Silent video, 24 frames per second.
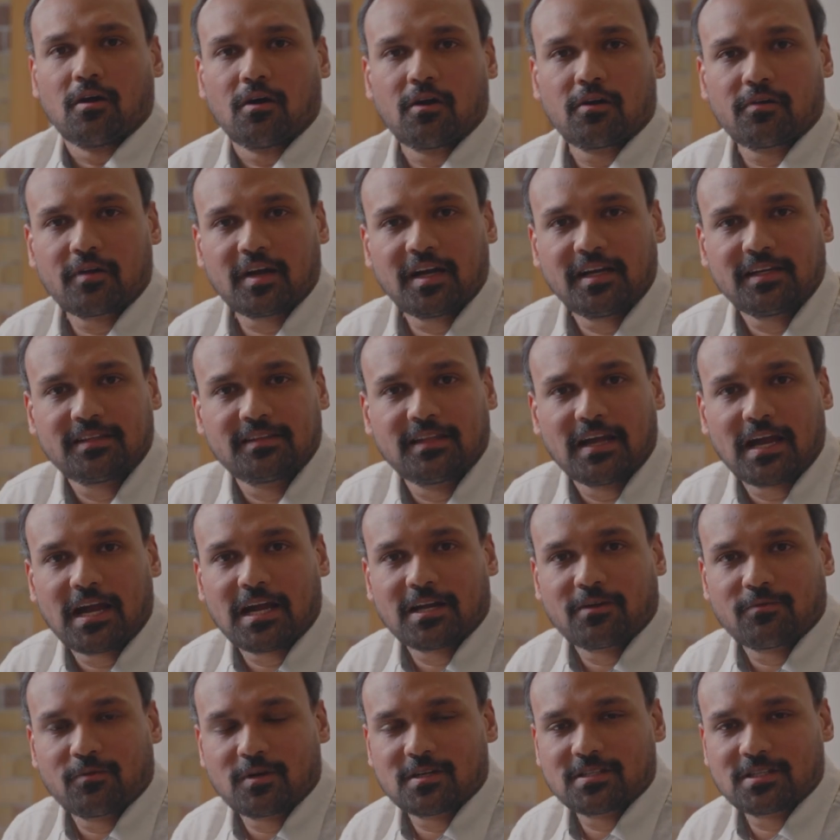All right,
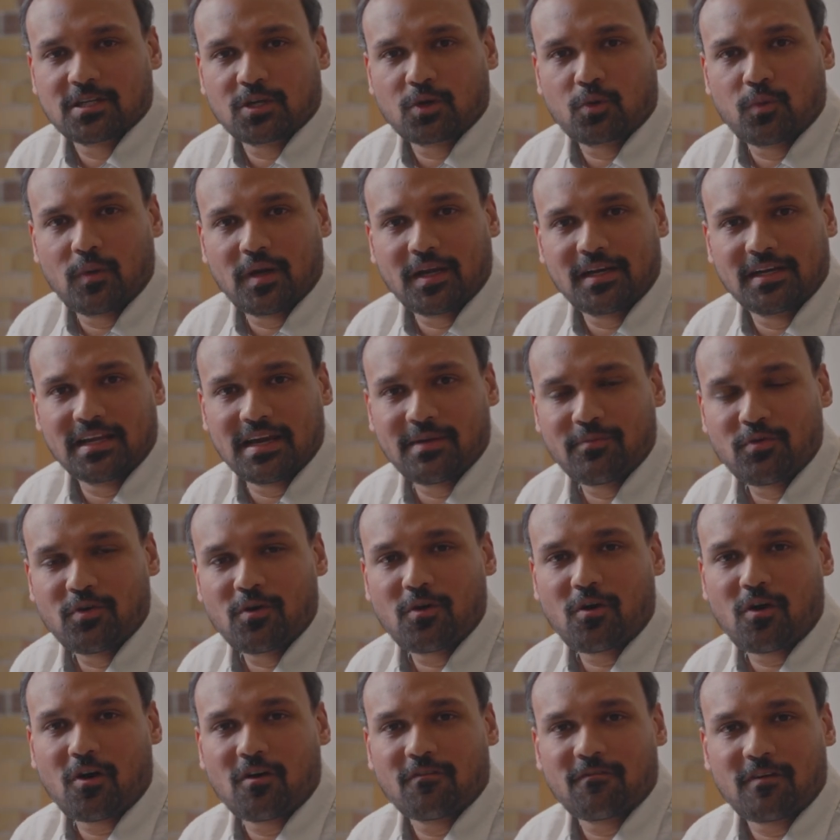that was a quick demo
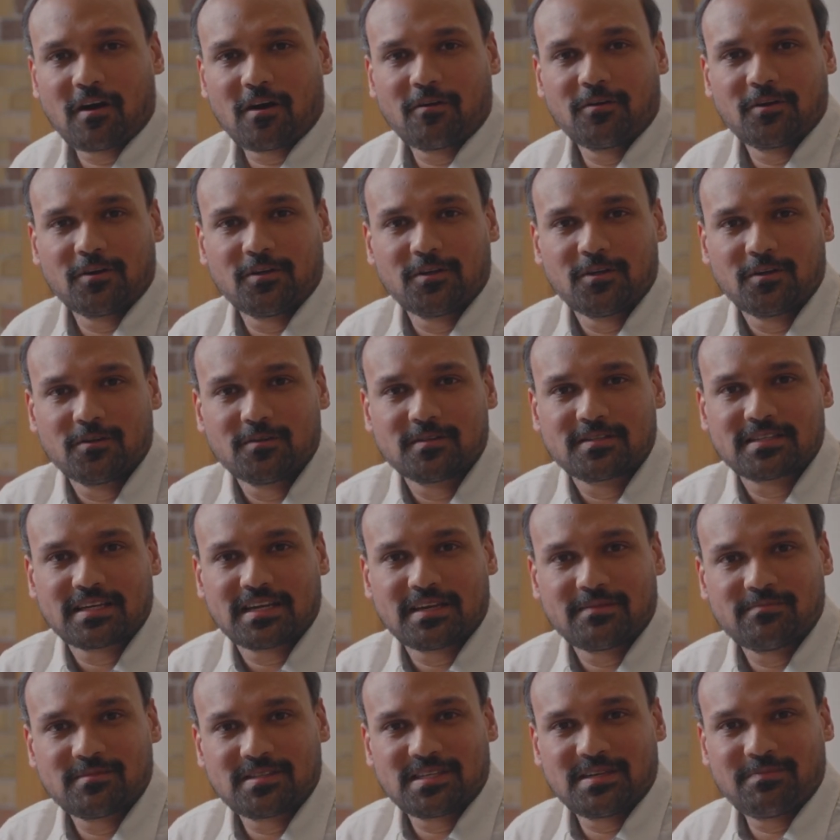of how to use
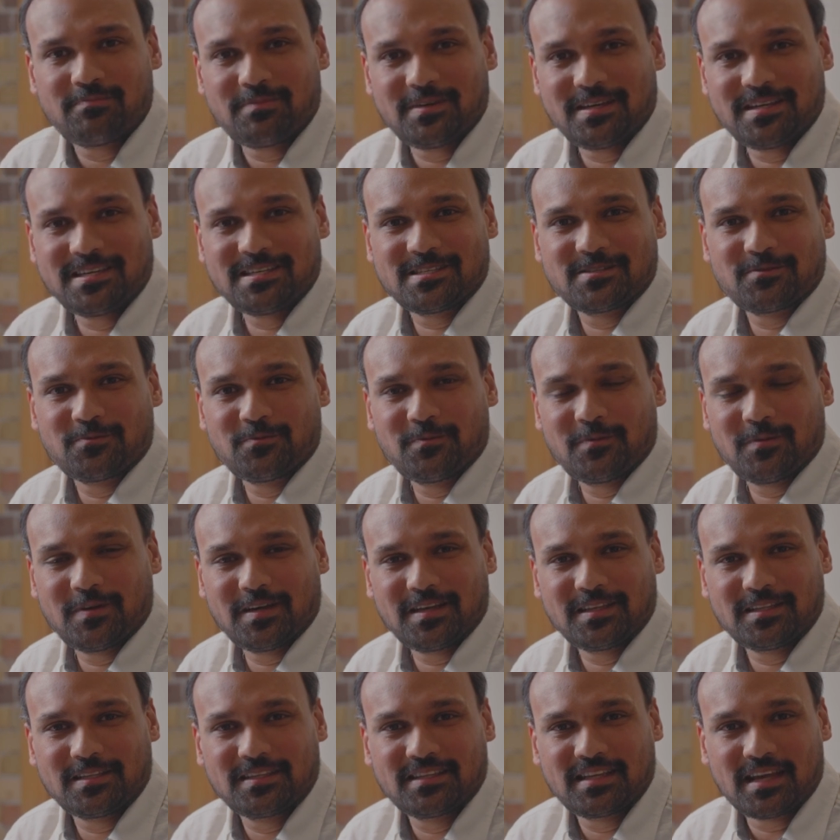MCPs
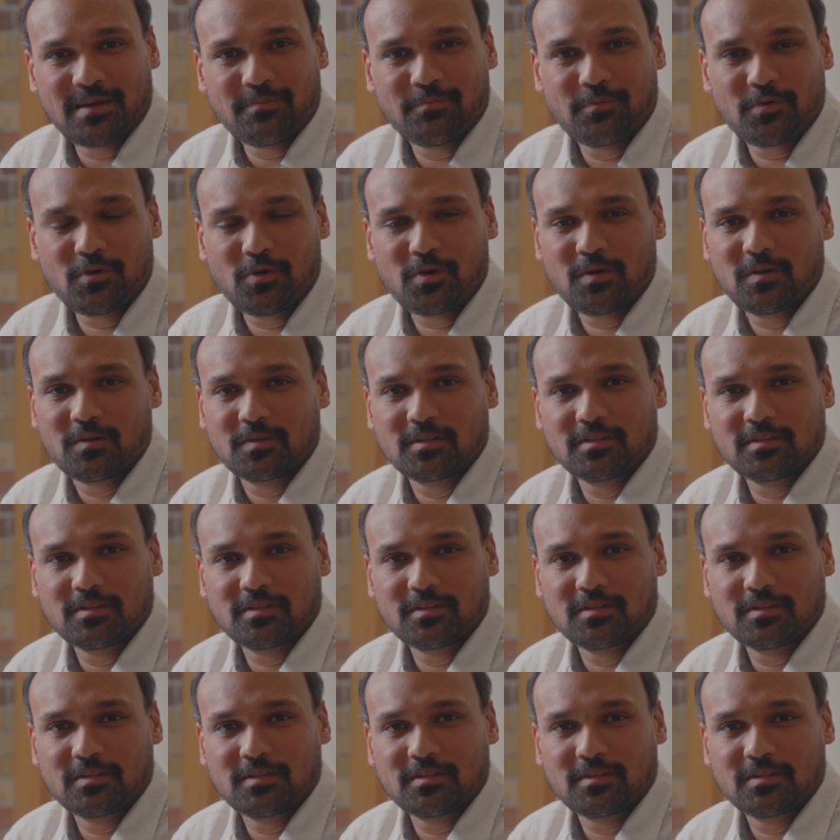with Tempo.